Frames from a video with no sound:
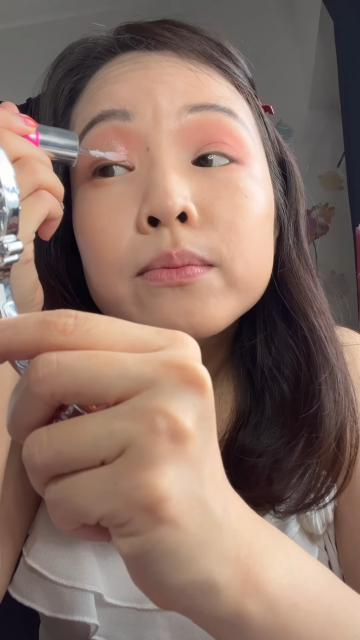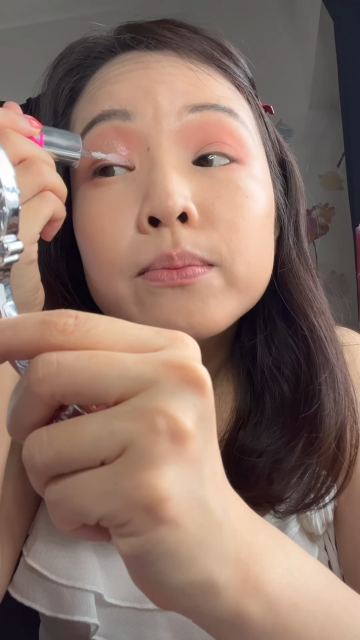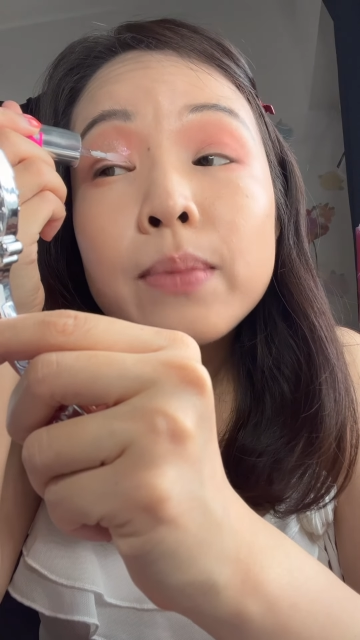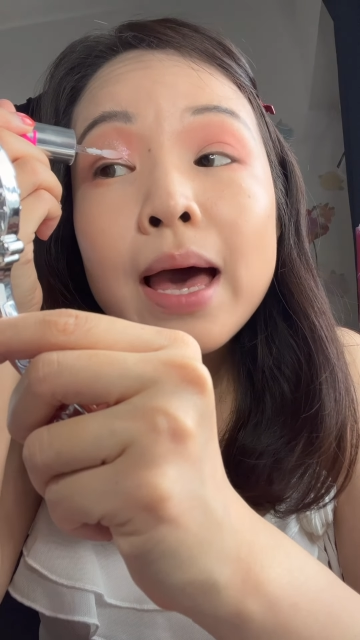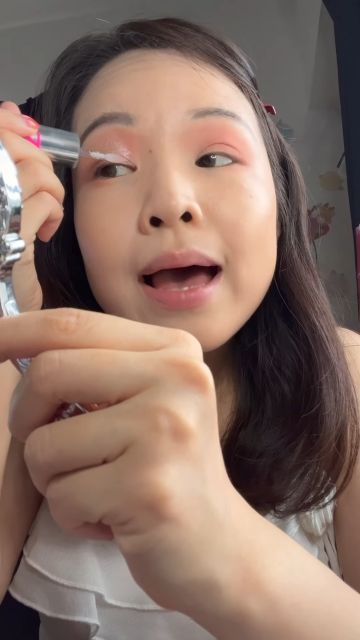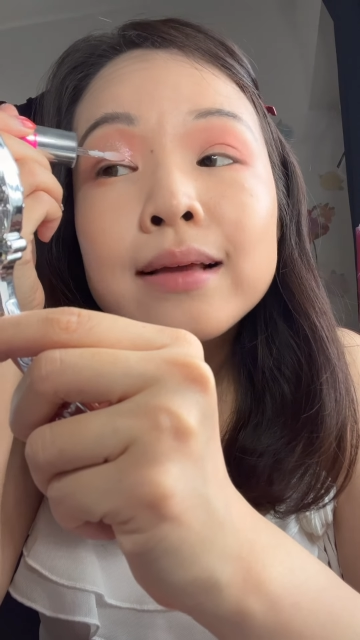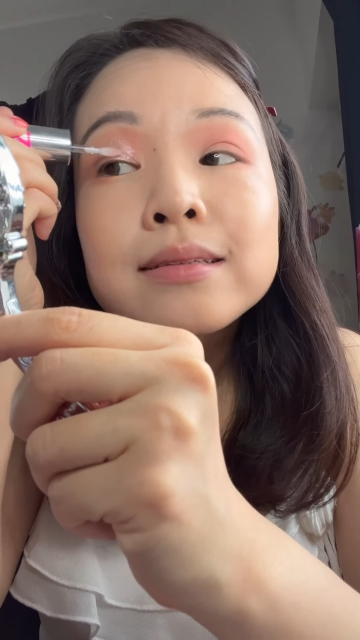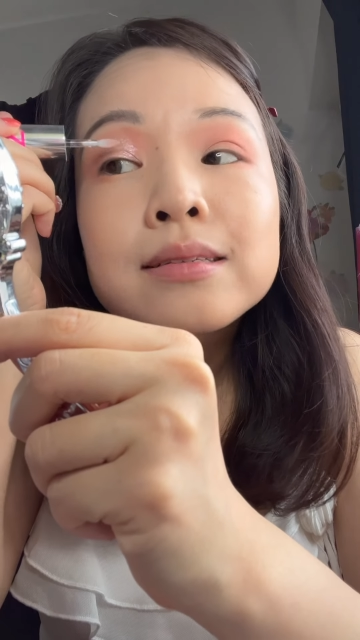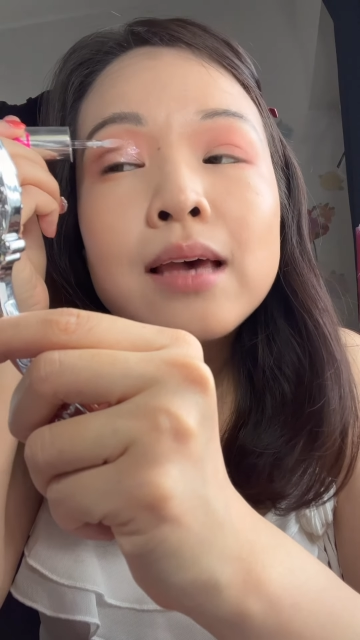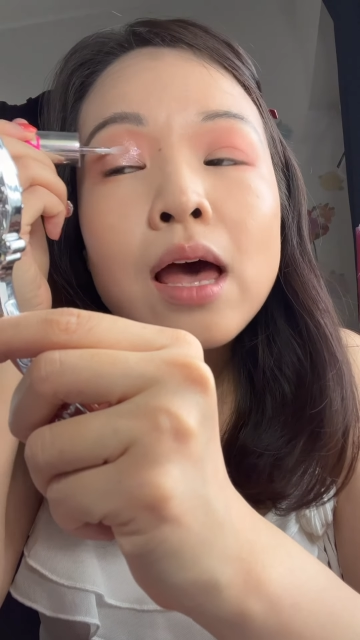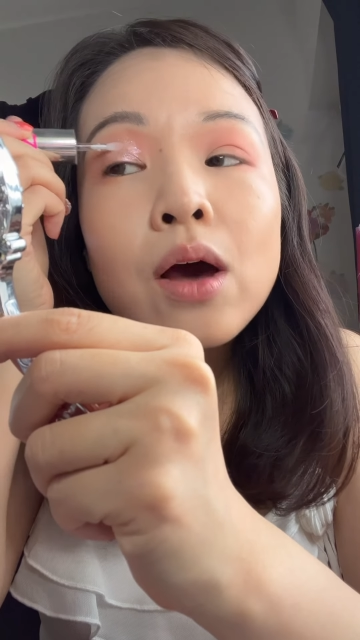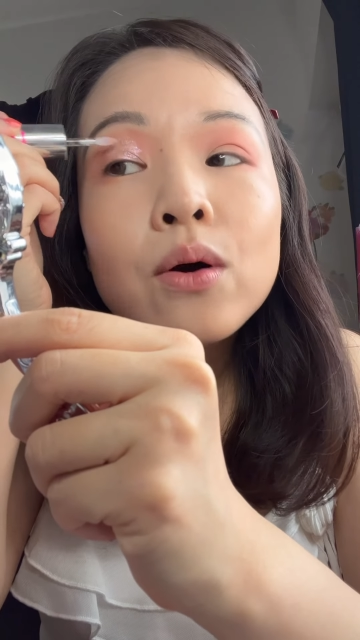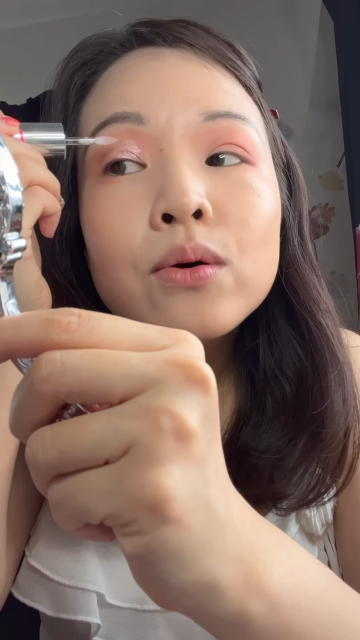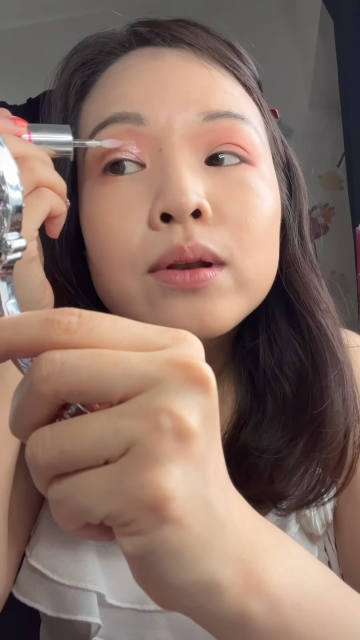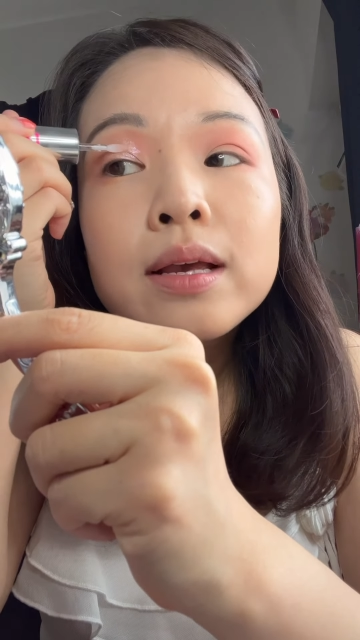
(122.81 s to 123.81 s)
pat
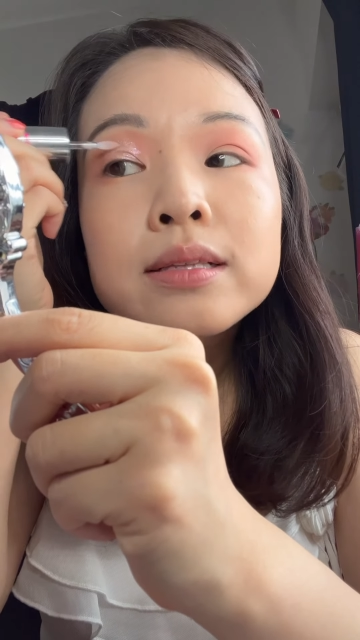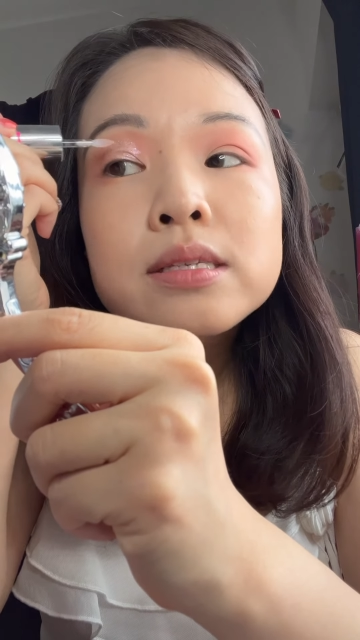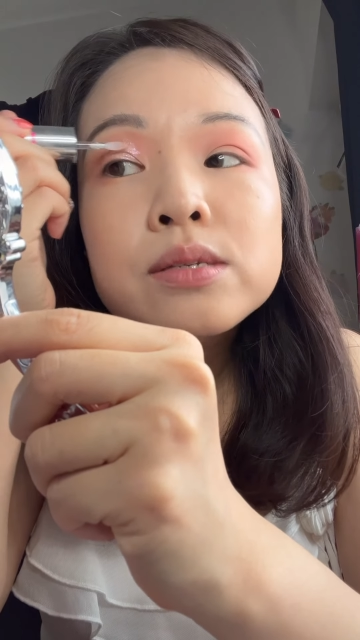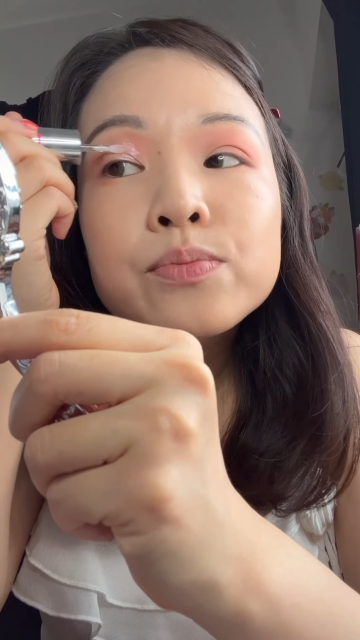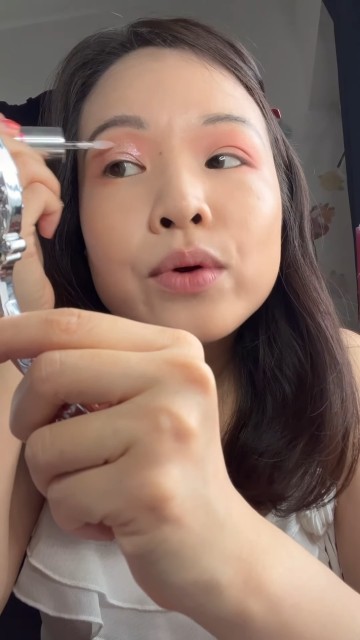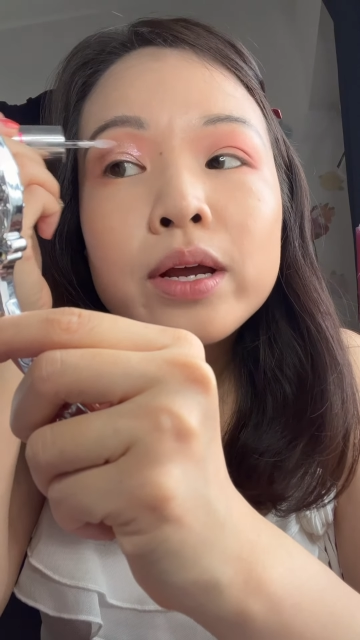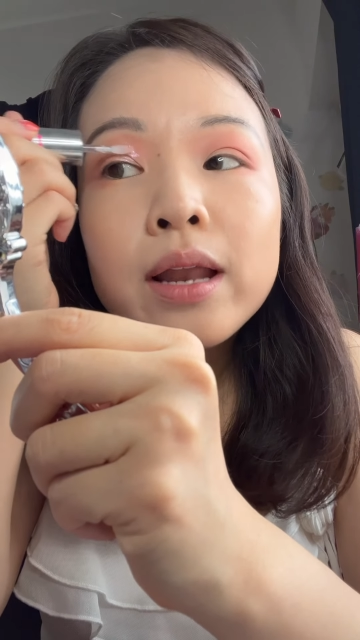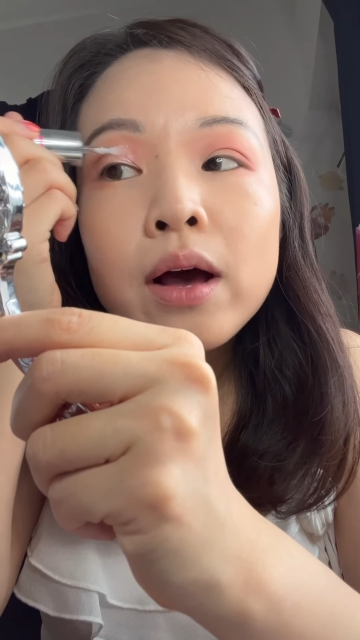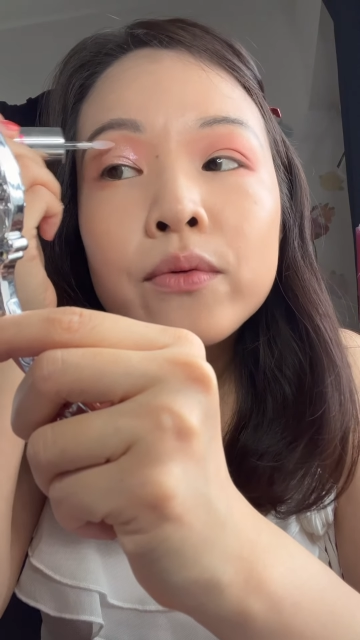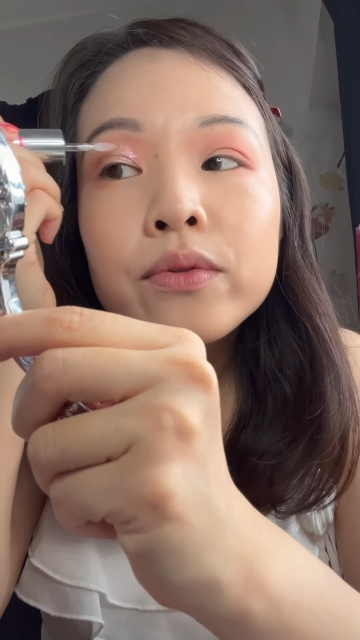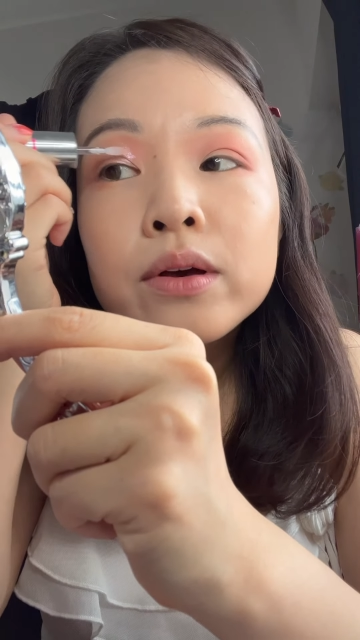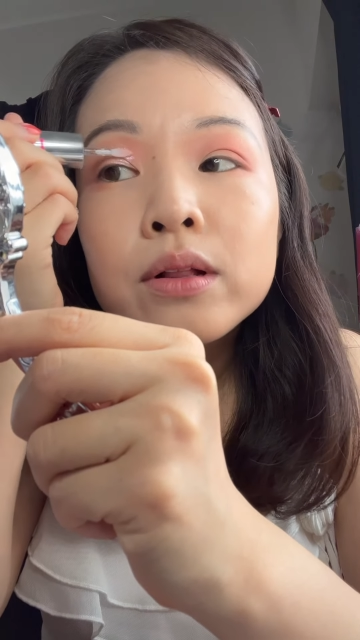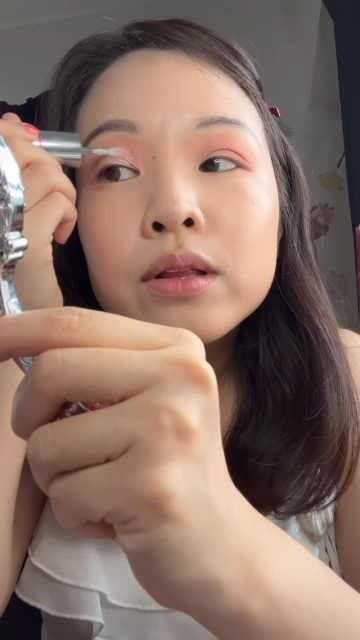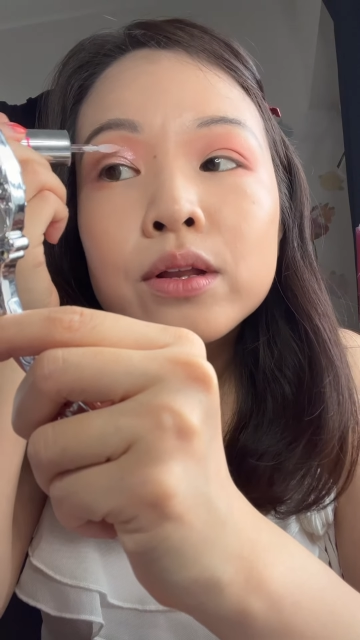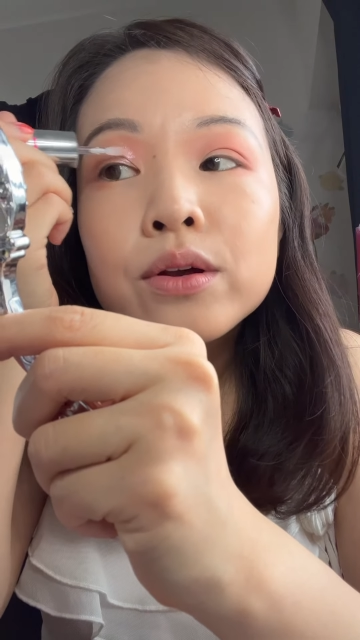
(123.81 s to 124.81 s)
down and spread out the
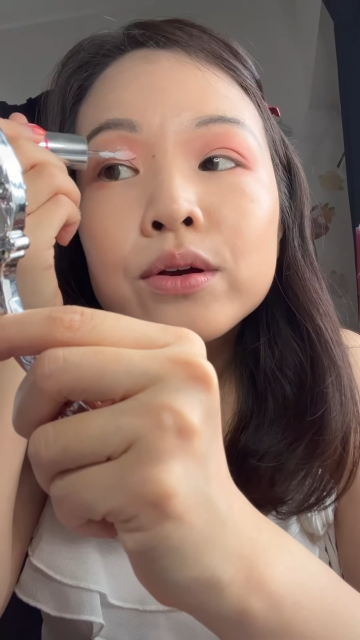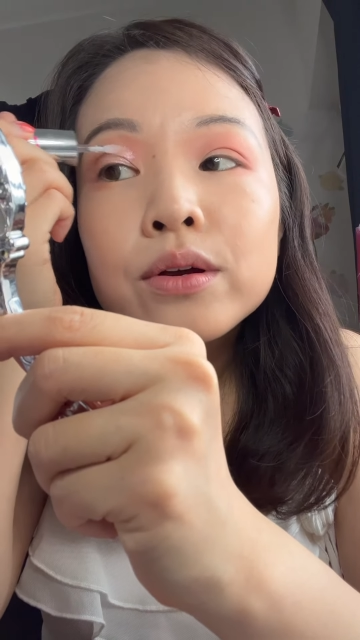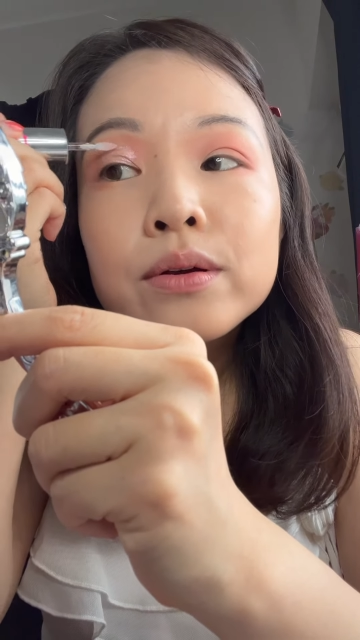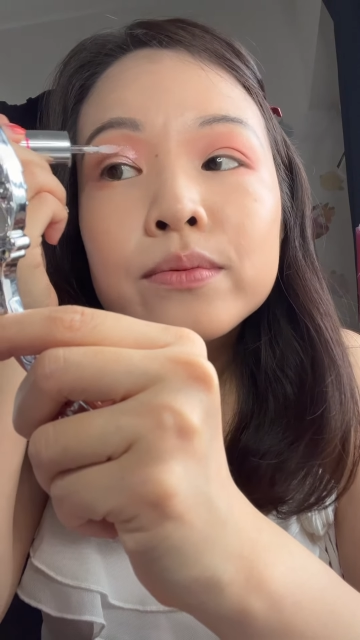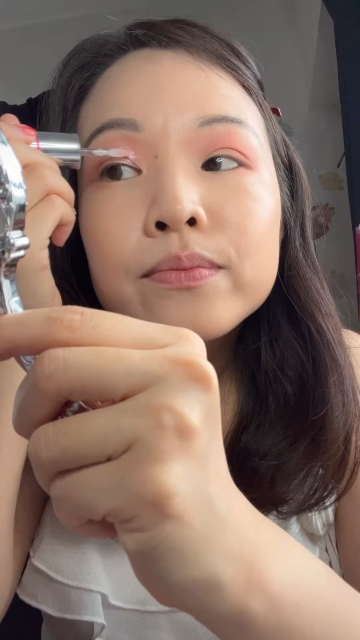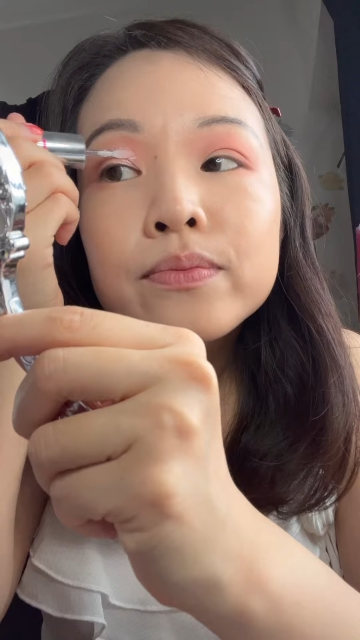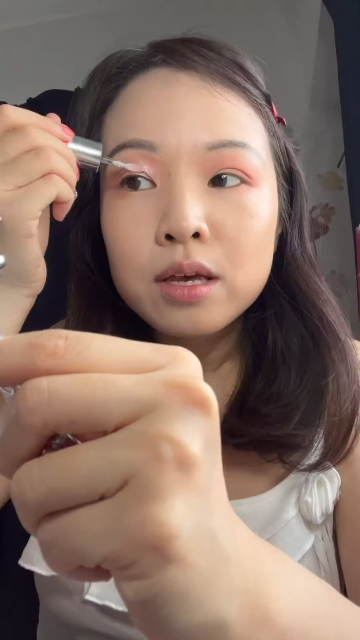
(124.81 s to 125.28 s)
glitter.